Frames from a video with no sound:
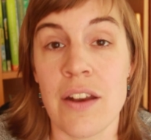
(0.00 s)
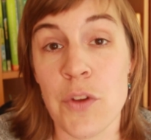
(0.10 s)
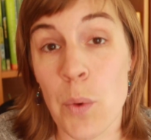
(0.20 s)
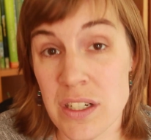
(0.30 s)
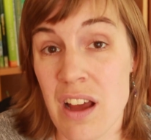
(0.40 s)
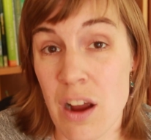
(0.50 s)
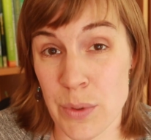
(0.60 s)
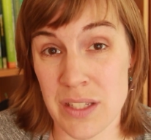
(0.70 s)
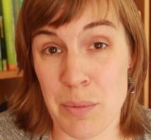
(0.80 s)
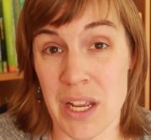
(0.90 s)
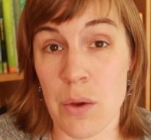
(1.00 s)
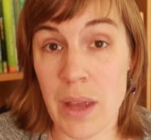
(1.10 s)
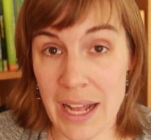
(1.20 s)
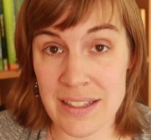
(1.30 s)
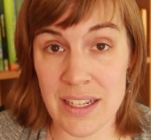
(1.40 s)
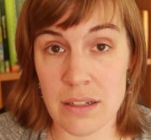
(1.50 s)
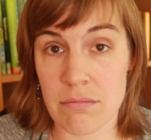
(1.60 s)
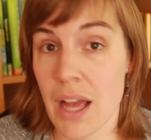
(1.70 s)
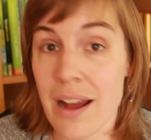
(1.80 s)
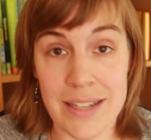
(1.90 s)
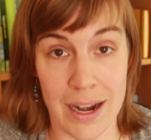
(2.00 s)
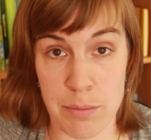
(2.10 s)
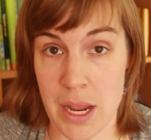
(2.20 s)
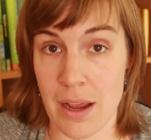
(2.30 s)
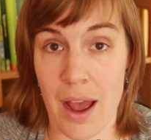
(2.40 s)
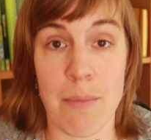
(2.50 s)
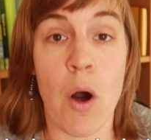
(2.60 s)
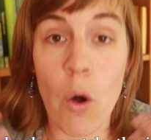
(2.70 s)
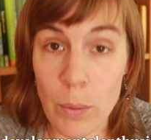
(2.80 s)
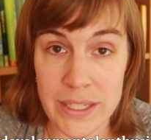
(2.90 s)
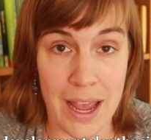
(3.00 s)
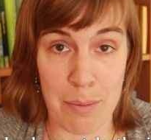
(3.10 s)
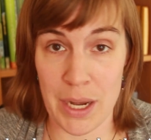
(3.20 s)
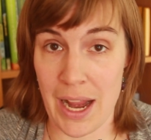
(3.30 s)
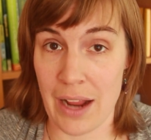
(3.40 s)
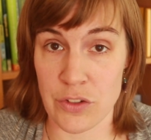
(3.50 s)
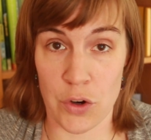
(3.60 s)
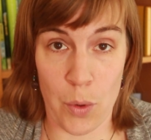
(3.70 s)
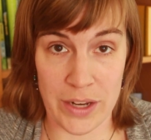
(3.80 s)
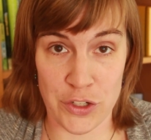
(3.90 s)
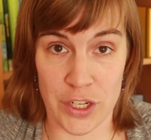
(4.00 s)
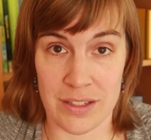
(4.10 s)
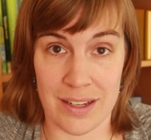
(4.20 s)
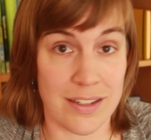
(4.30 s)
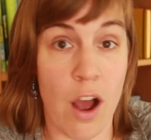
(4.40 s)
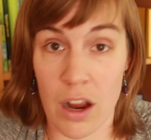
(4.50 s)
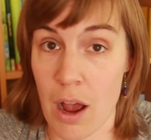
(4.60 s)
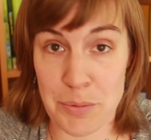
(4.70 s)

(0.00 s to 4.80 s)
And if you want to talk with somebody who gets it, contact me. I'm always happy to answer questions and talk